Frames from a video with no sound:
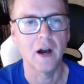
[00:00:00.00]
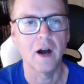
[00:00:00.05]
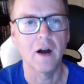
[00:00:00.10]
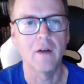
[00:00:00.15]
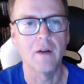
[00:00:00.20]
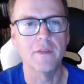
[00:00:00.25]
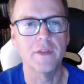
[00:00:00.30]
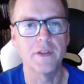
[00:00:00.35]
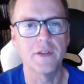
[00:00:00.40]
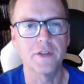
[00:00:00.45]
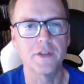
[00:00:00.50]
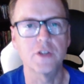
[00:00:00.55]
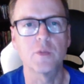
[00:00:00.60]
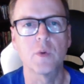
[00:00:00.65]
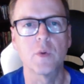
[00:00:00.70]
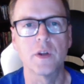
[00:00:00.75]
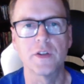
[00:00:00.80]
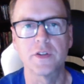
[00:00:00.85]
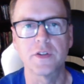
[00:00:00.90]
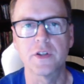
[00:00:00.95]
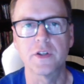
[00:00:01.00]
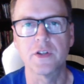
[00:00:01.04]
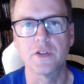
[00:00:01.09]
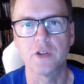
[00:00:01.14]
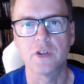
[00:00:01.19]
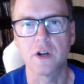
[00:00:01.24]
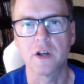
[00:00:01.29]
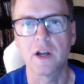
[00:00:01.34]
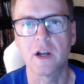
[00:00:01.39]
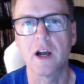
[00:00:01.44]
this is when it's going to
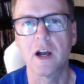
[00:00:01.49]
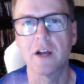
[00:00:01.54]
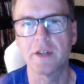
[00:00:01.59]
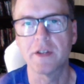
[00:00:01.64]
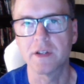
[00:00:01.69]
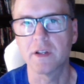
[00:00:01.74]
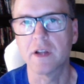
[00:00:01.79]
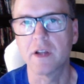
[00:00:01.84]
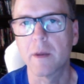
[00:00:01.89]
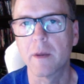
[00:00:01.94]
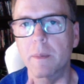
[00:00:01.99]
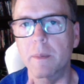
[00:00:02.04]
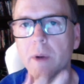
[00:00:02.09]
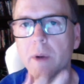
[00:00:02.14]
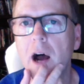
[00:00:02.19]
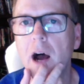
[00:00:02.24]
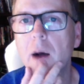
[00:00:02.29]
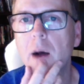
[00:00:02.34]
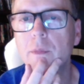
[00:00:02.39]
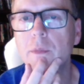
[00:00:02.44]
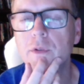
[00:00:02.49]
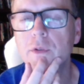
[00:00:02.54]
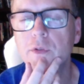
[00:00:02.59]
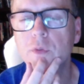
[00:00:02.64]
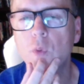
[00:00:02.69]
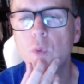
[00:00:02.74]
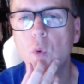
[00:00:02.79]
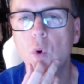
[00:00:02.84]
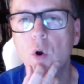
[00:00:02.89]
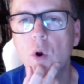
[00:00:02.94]
start causing a lot of problems
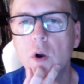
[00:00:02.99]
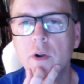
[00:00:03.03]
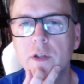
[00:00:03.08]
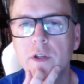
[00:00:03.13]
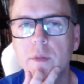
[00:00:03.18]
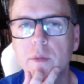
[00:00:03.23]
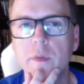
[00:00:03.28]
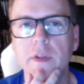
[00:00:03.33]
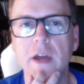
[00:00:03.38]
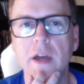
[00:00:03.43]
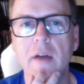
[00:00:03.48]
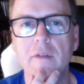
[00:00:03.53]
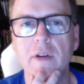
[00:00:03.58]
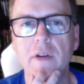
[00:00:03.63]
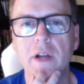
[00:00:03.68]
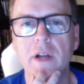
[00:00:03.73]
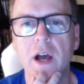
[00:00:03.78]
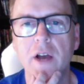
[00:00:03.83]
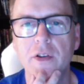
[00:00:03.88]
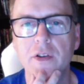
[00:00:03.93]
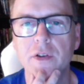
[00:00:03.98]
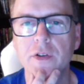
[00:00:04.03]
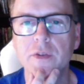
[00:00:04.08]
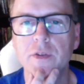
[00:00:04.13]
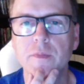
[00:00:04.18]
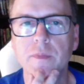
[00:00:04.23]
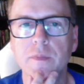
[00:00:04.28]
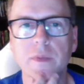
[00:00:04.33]
for some of the advertisers.